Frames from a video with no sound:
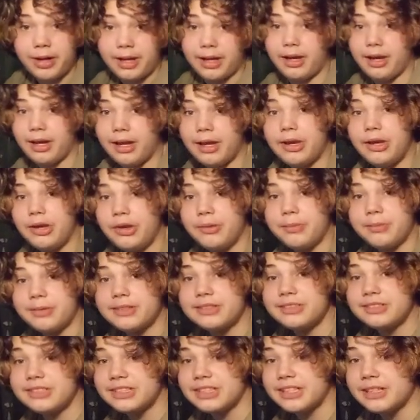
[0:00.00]
we could get new
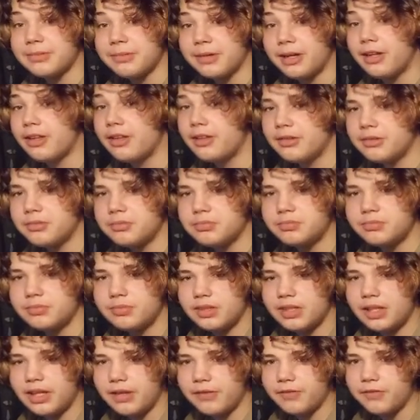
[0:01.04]
music by them,
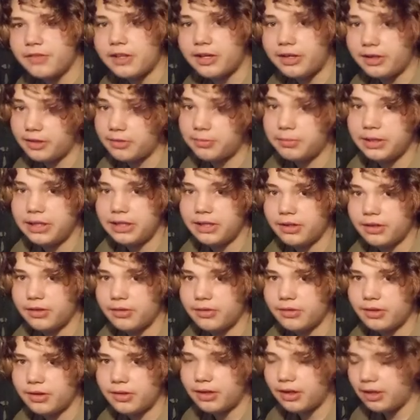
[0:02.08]
if they're being
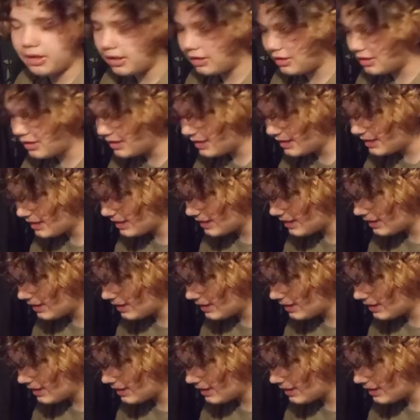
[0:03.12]
honest.